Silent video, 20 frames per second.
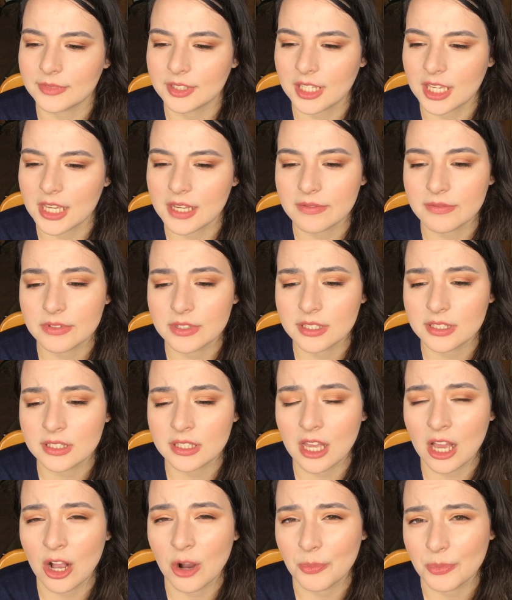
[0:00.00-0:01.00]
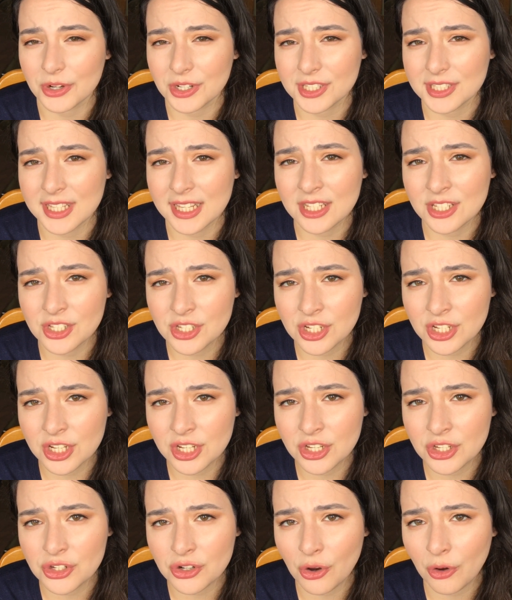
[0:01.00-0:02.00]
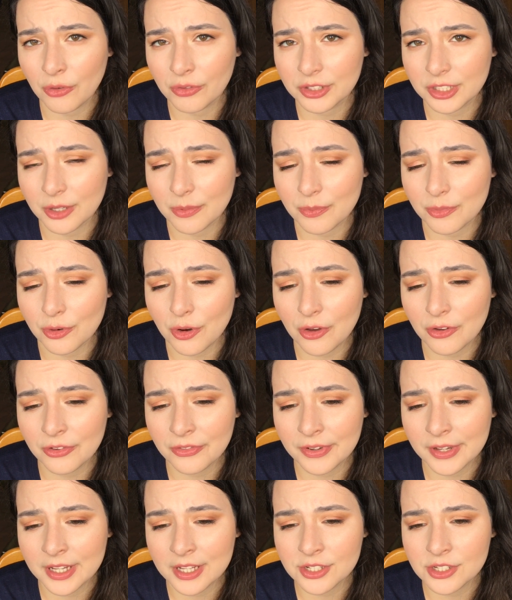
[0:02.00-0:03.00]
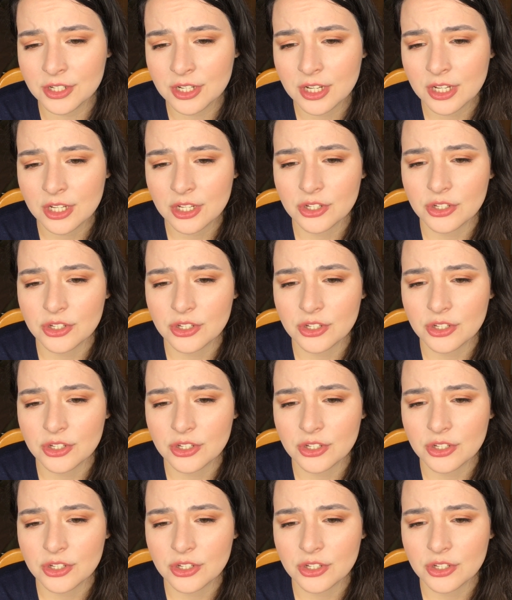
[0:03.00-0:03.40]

gives a percentage of their profit